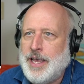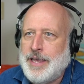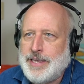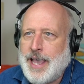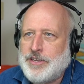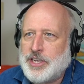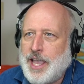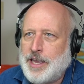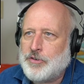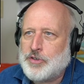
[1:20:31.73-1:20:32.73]
The
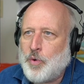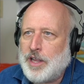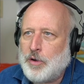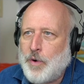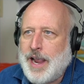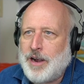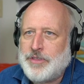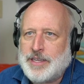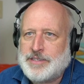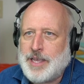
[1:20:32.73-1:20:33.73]
educator is well aware
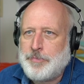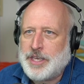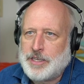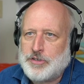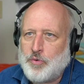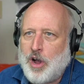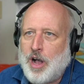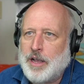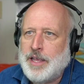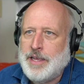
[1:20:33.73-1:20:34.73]
that something is
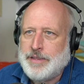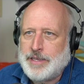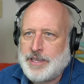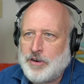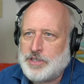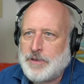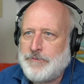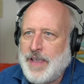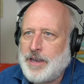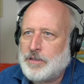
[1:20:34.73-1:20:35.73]
wrong, that there is a
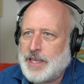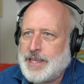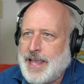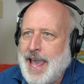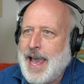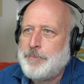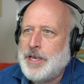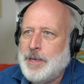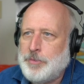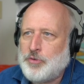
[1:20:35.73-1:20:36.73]
fatal gap
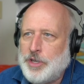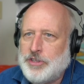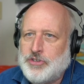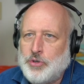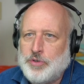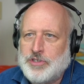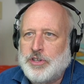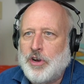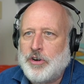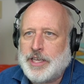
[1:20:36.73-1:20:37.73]
between the student's
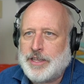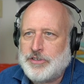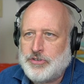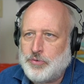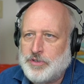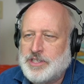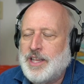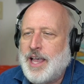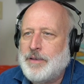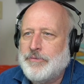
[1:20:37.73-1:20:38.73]
learning and the student's
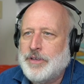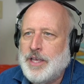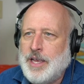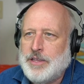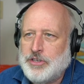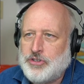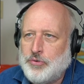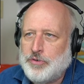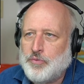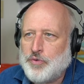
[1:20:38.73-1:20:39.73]
life. The
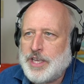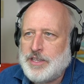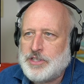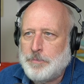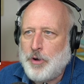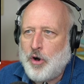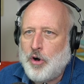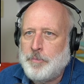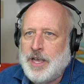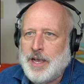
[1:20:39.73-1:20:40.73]
student reads the
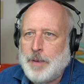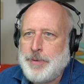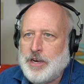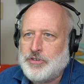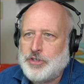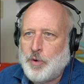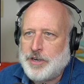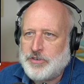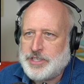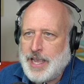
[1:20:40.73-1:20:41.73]
poem, appears to
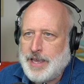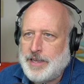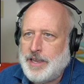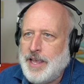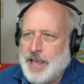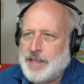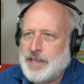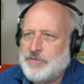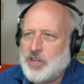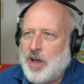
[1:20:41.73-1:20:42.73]
understand it, and
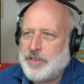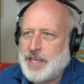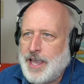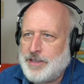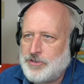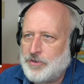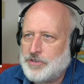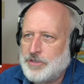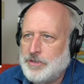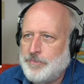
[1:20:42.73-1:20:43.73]
gives all the
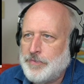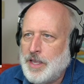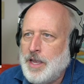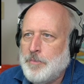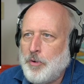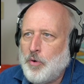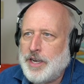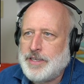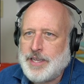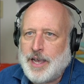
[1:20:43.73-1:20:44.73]
answers. But what
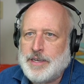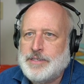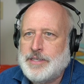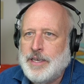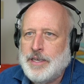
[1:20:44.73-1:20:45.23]
it does,